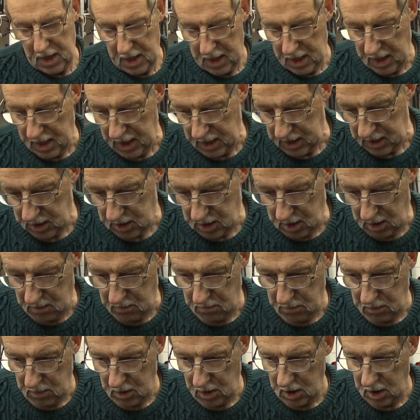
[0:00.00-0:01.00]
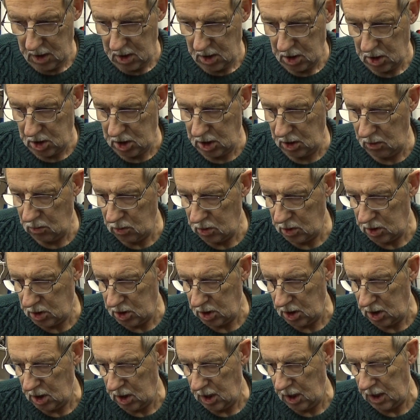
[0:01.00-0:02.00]
and she was
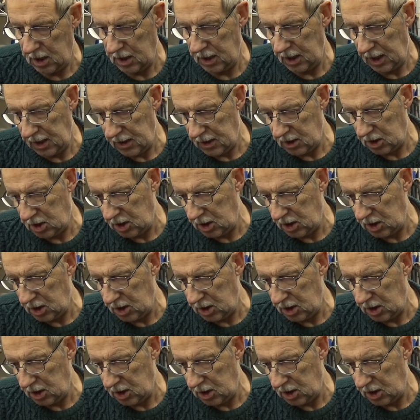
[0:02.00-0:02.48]
and the other